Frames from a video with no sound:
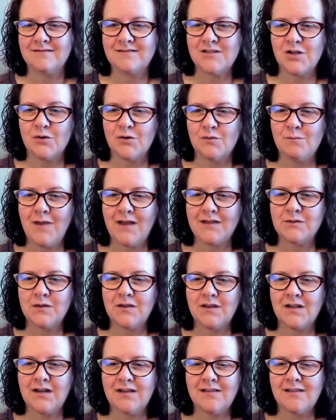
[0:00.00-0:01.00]
Don't mess with
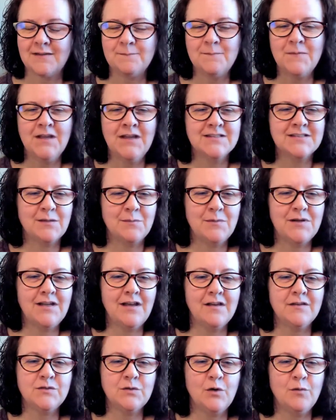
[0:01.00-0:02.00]
anything. Somebody
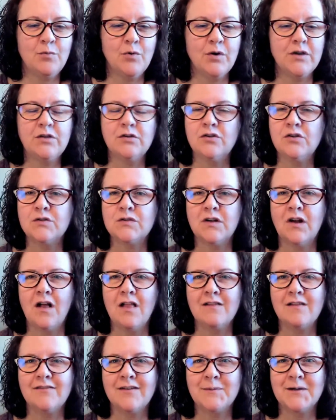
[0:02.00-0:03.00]
else, oh boy, you're using
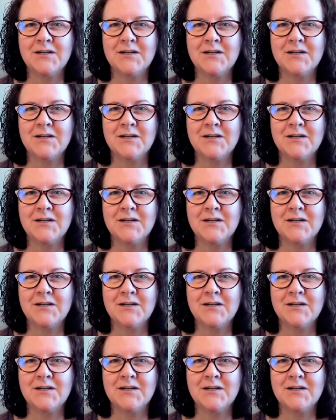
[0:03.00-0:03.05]
all of them,